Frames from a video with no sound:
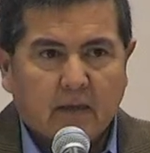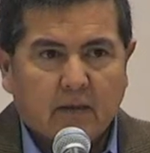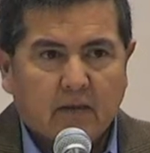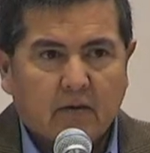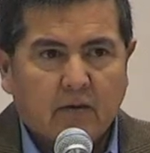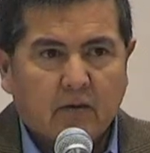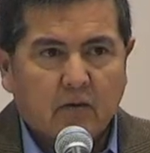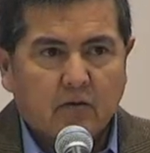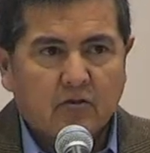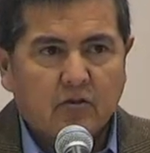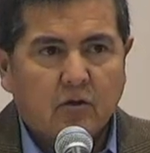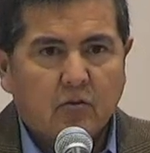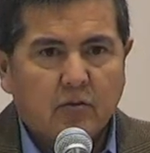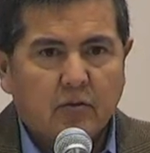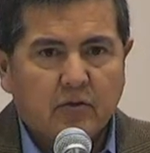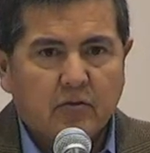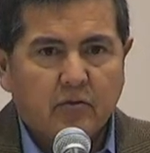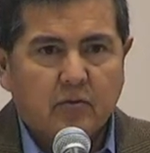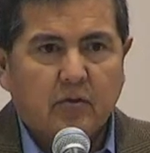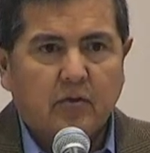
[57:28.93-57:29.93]
Those go
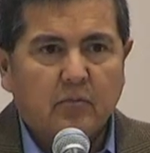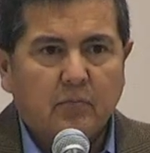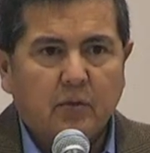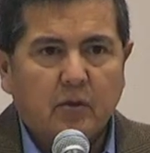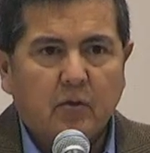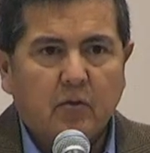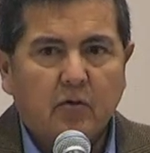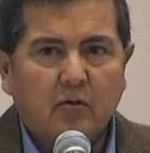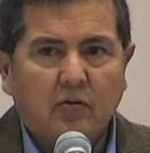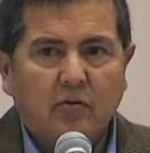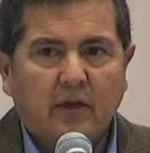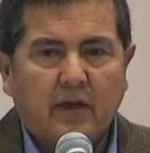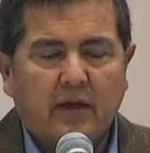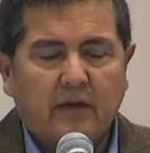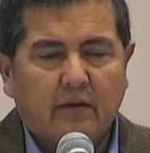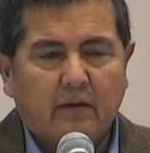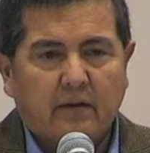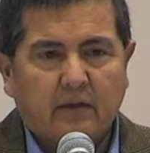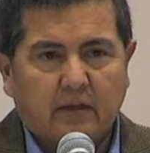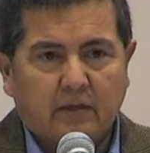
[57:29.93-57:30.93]
into a computer
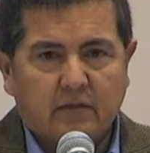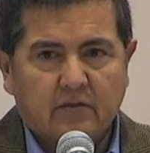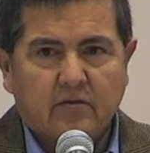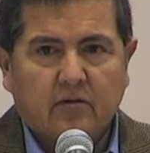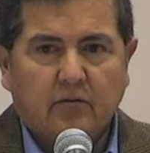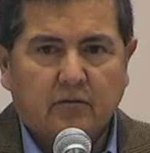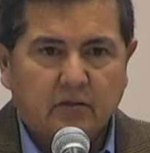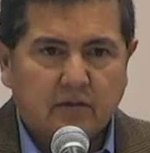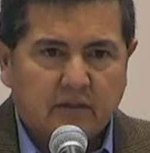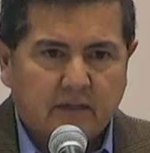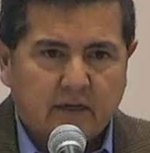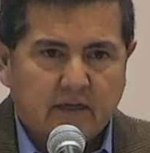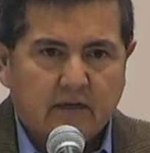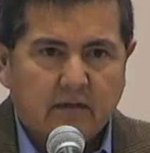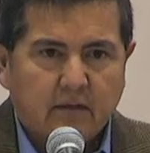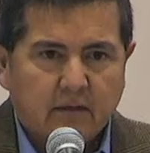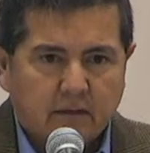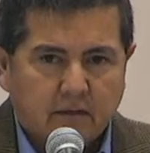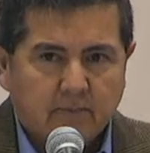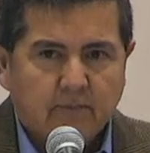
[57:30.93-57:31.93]
that the consultant
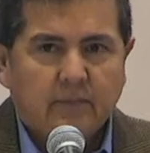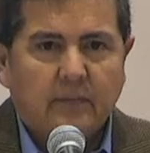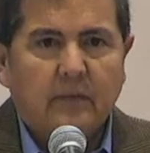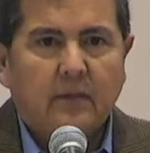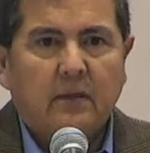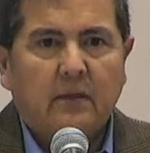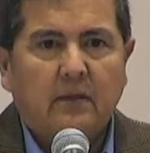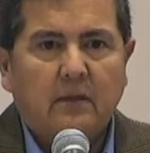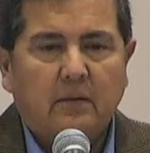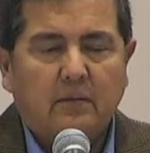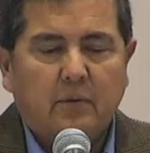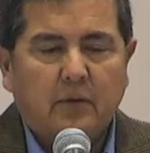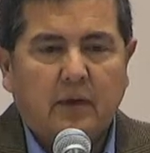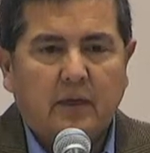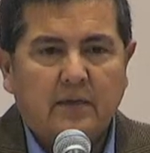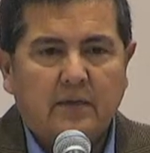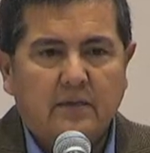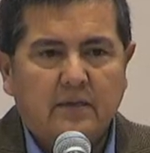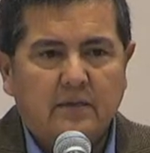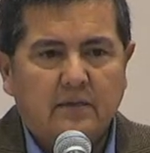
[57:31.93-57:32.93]
then
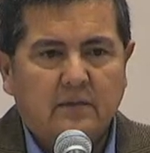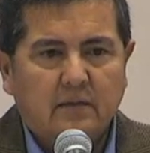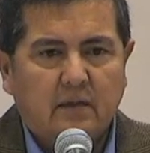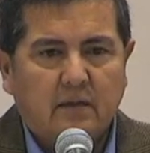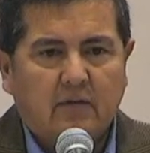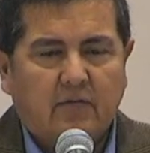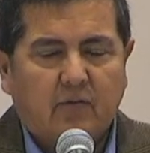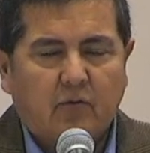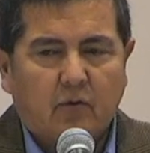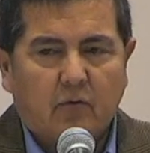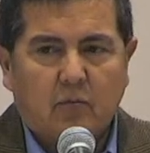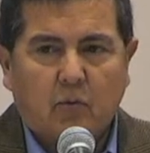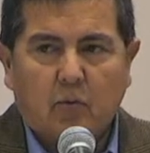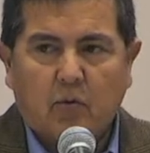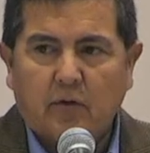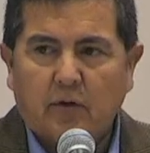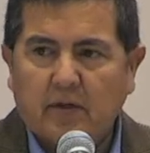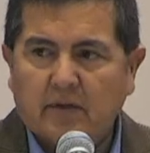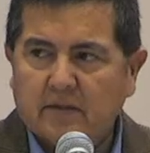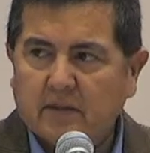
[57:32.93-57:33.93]
comprises for the
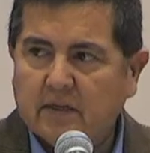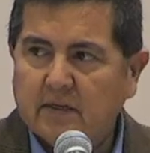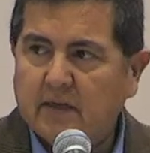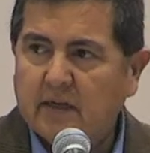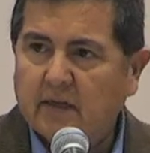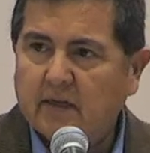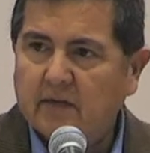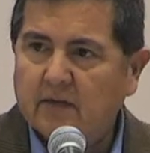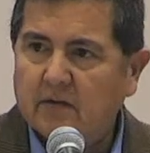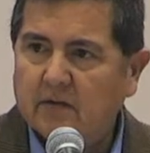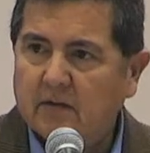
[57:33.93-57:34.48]
board as they take into